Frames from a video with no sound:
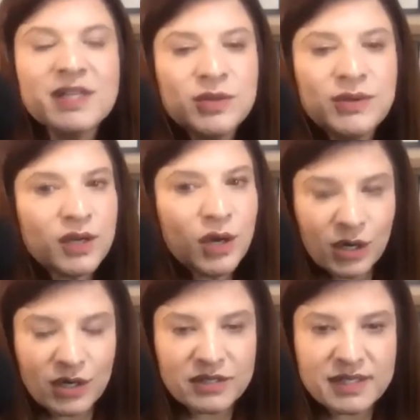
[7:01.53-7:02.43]
to get
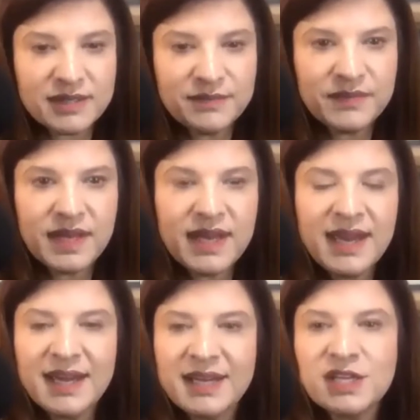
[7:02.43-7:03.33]
hurt.
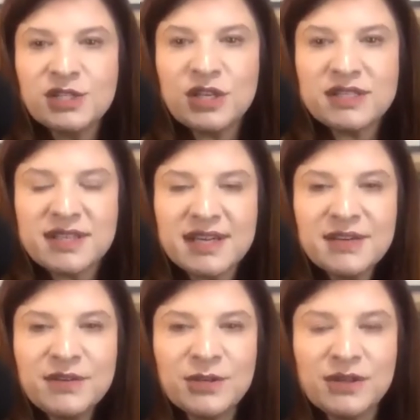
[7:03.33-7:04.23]
And just like
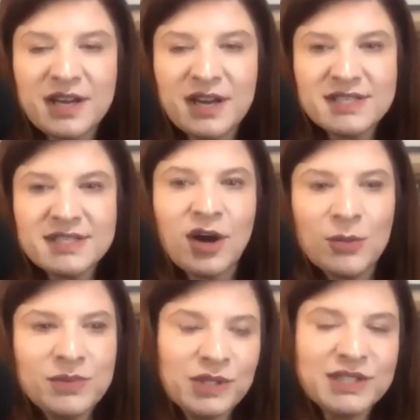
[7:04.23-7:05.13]
if you're like on a tall
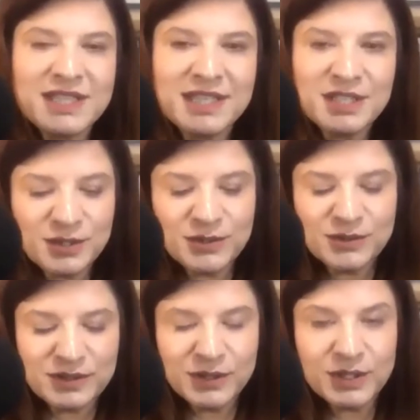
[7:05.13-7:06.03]
building and
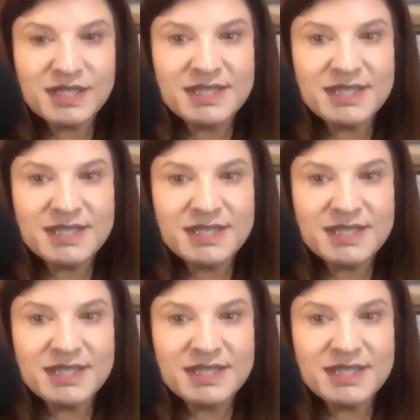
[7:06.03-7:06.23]
you look